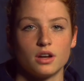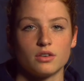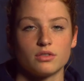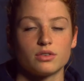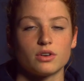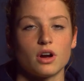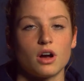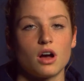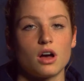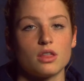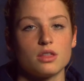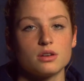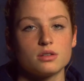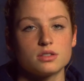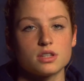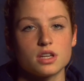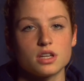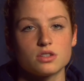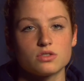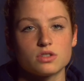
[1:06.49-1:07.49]
For all
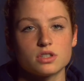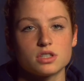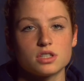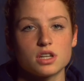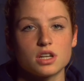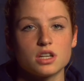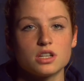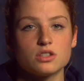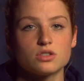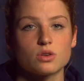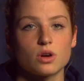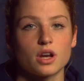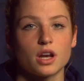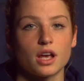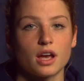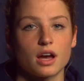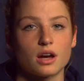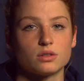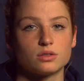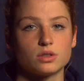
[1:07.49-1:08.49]
those interested in
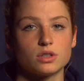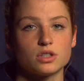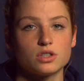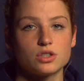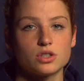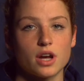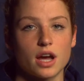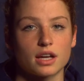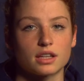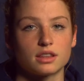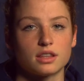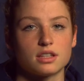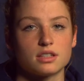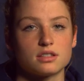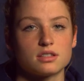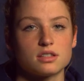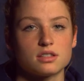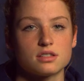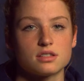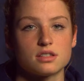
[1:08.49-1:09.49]
joining outdoor track
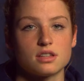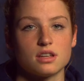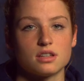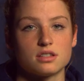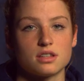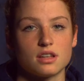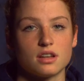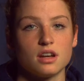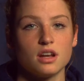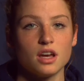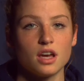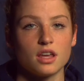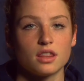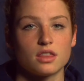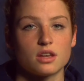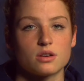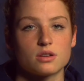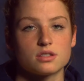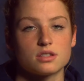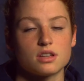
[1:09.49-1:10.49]
this season,
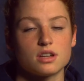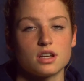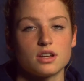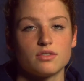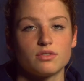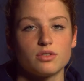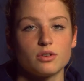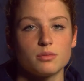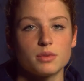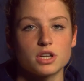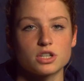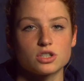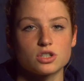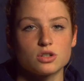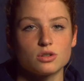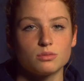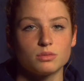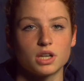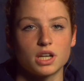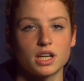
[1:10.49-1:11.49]
there is an
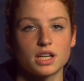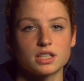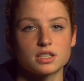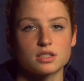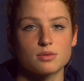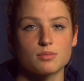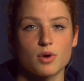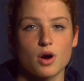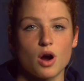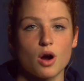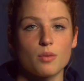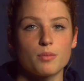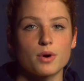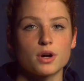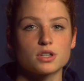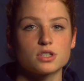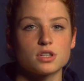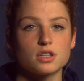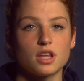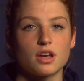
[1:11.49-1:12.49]
informational meeting tomorrow,
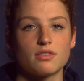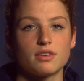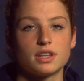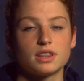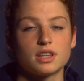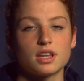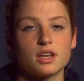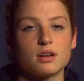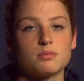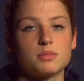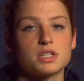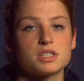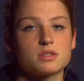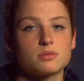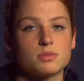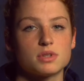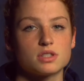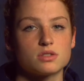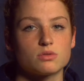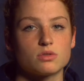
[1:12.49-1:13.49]
March 11th in Miss
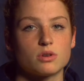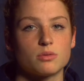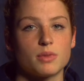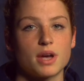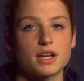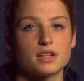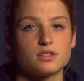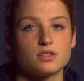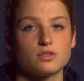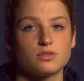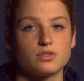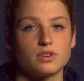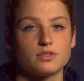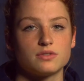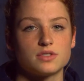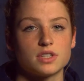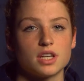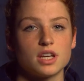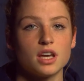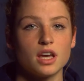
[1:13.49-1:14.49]
Smith's room at
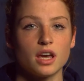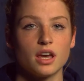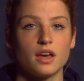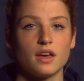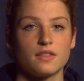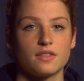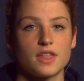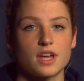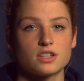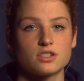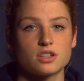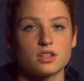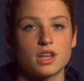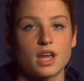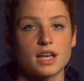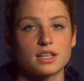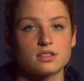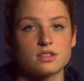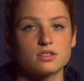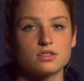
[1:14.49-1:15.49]
2.50. That should
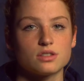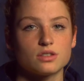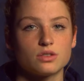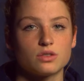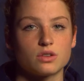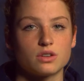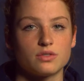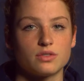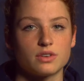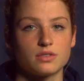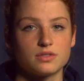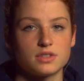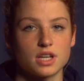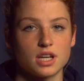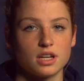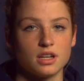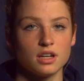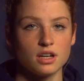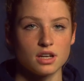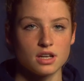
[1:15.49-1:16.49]
last until
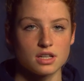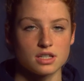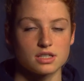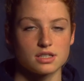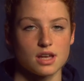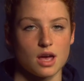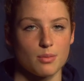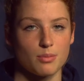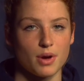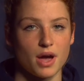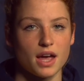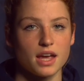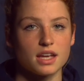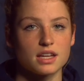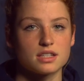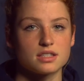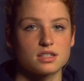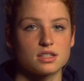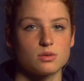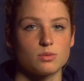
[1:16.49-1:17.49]
3.15. Stop by
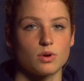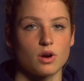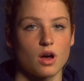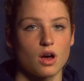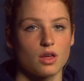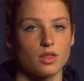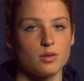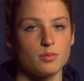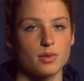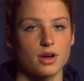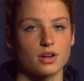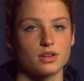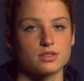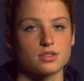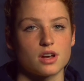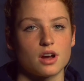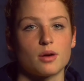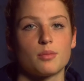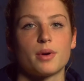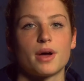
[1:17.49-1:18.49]
and see what all the medals
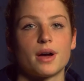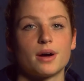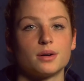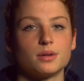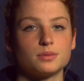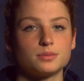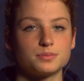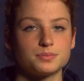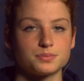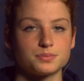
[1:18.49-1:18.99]
are about.